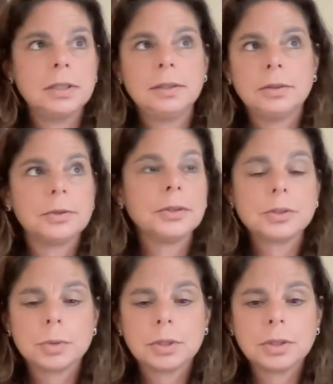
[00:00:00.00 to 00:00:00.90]
early
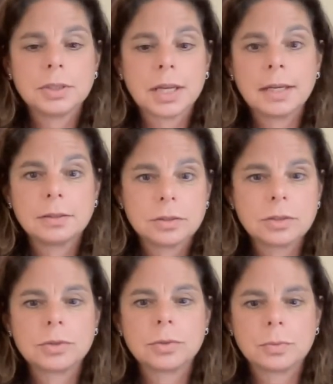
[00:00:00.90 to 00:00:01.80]

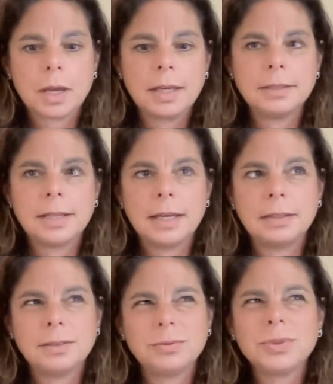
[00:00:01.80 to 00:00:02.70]
2010s,
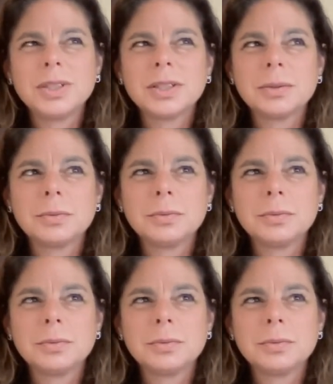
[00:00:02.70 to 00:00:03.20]
and really